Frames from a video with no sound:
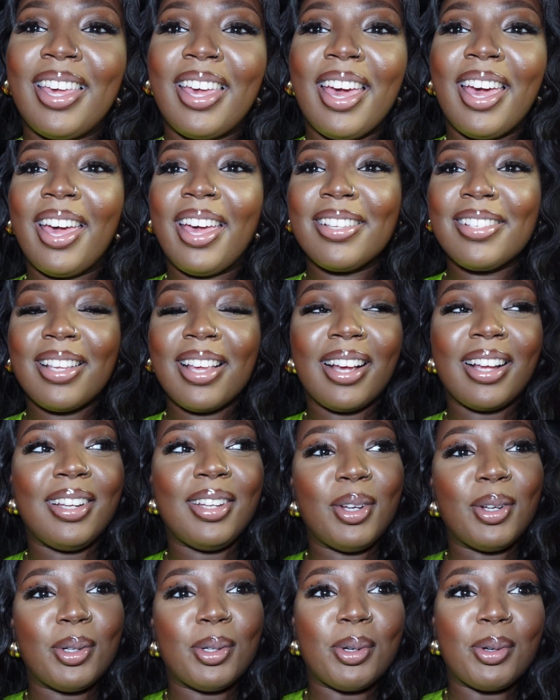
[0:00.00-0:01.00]
yeah,
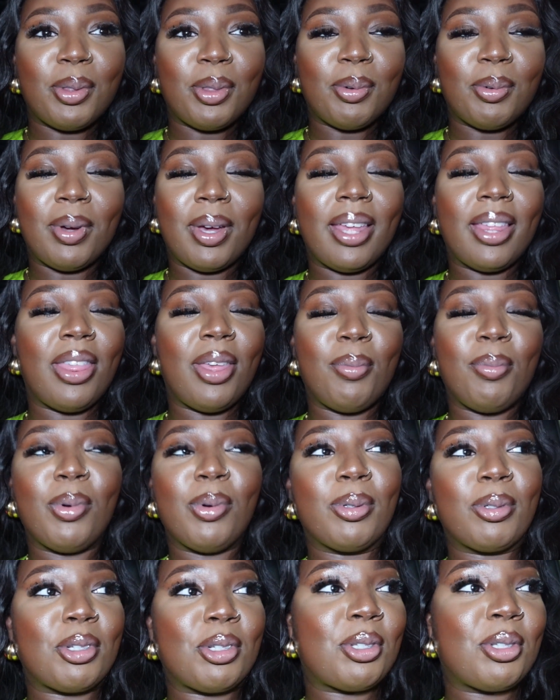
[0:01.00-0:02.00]
exactly, along the way, then
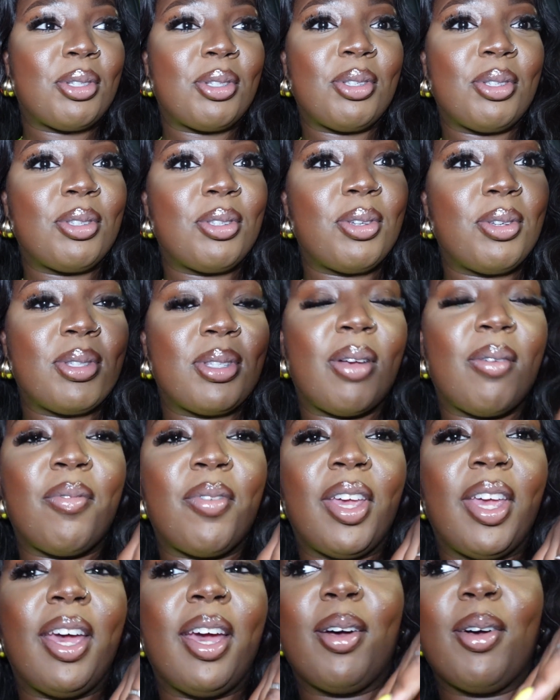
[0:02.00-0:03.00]
we'll just do
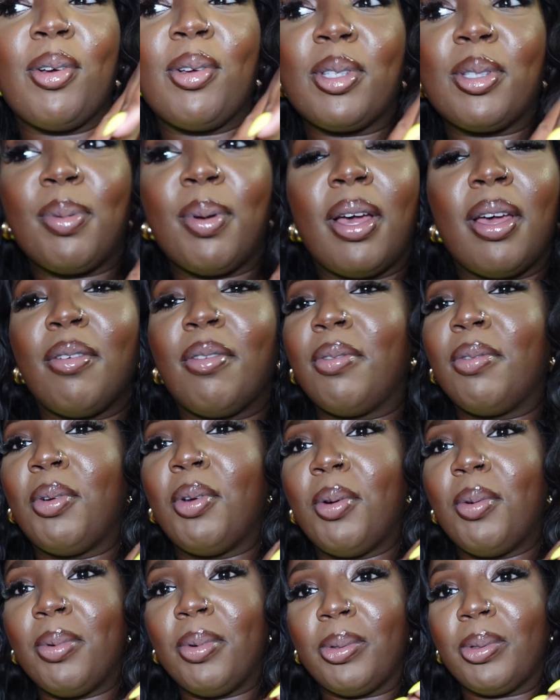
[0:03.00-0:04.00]
something else. But if
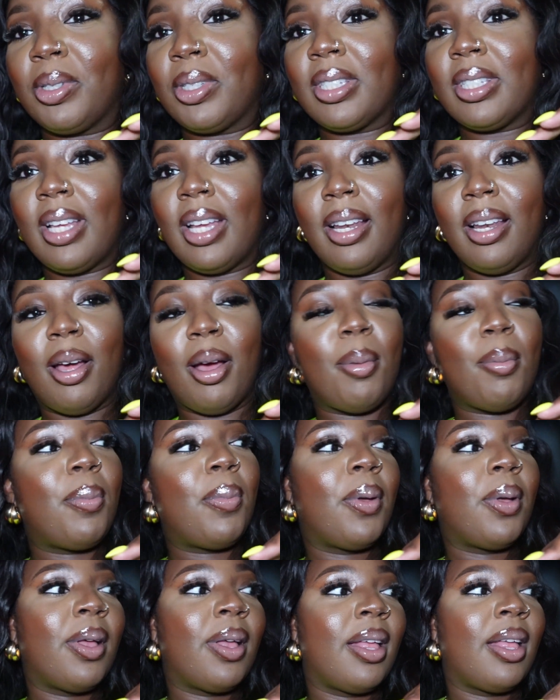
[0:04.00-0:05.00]
not, we'll just end up
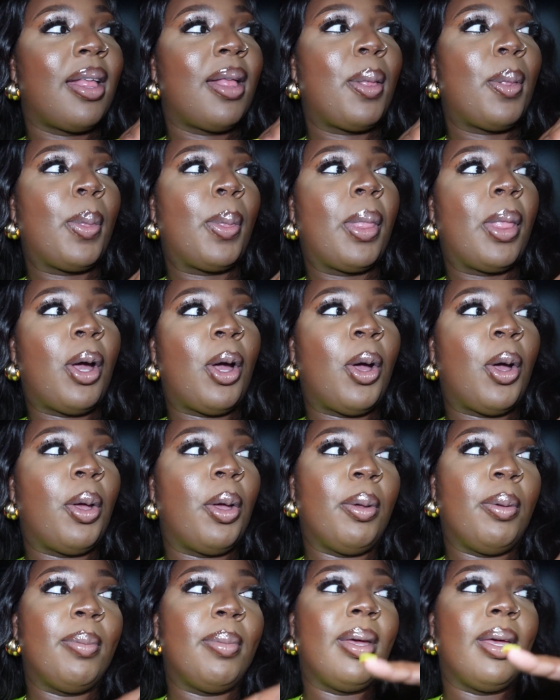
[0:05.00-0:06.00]

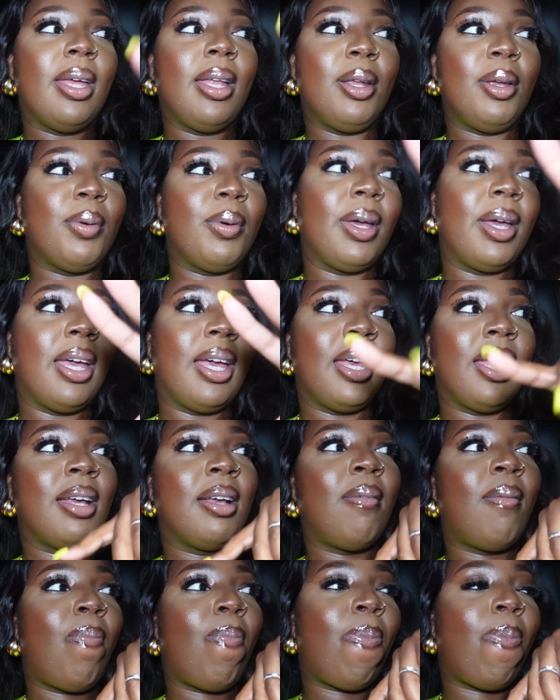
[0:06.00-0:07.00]
home anyway,
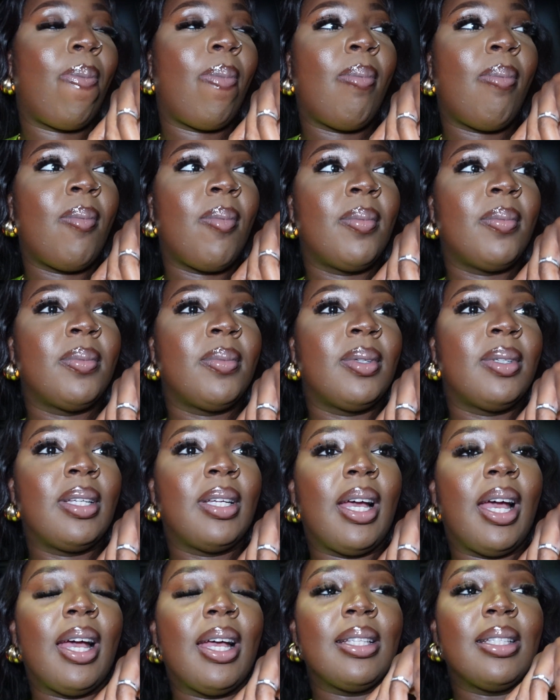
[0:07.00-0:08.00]

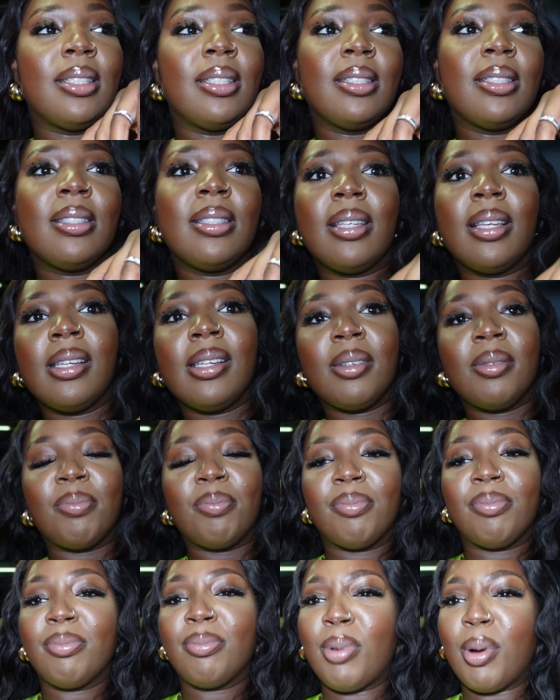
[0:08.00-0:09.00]
and
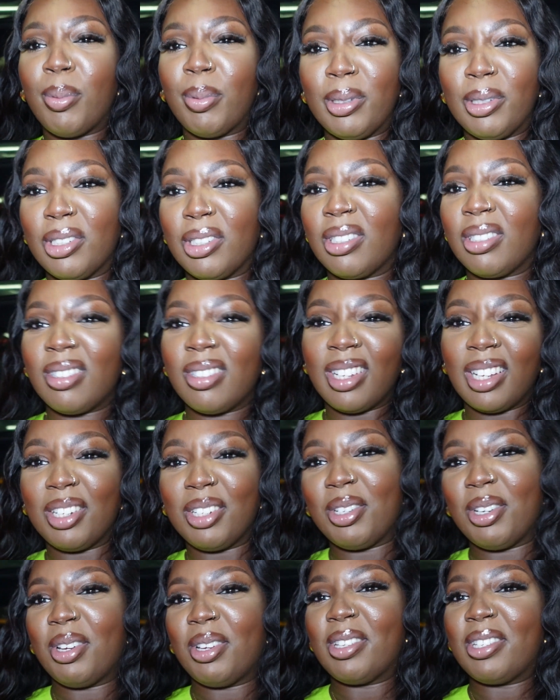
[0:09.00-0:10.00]
probably just, I
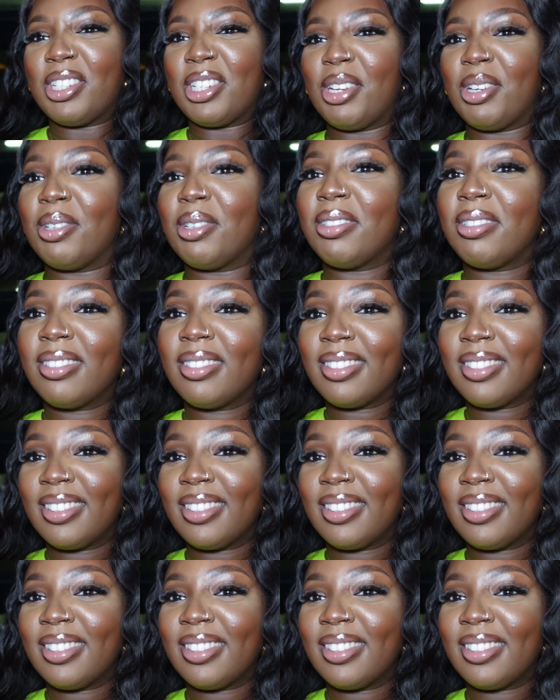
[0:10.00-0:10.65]
don't know, chill